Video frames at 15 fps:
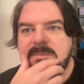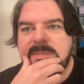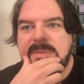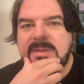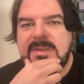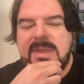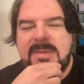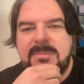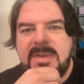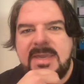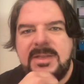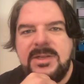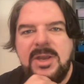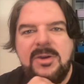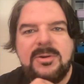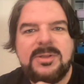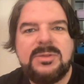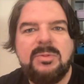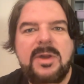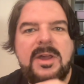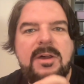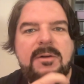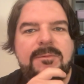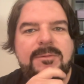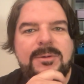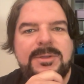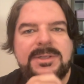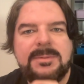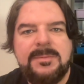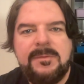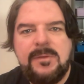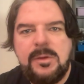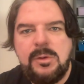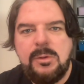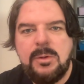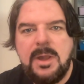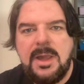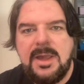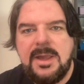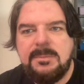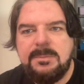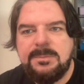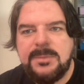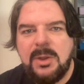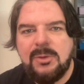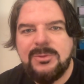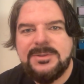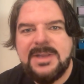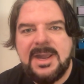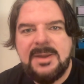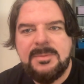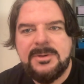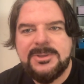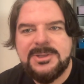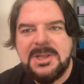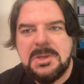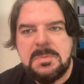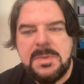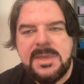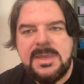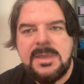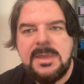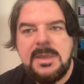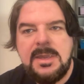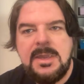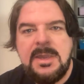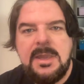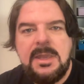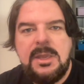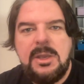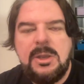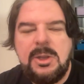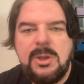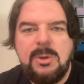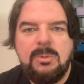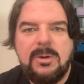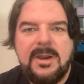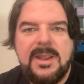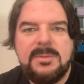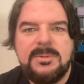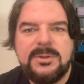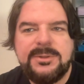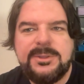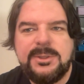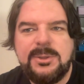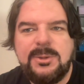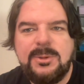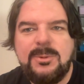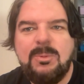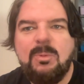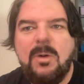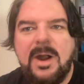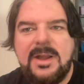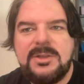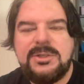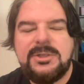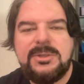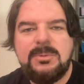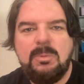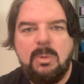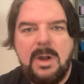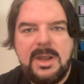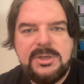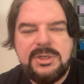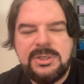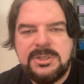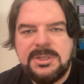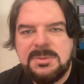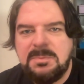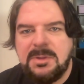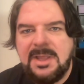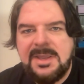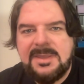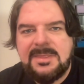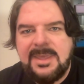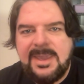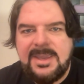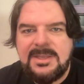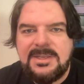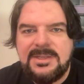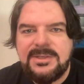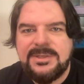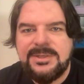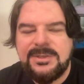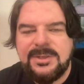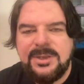Let me know as well for some of you old timers like me who were able to watch Washington play in the 80s.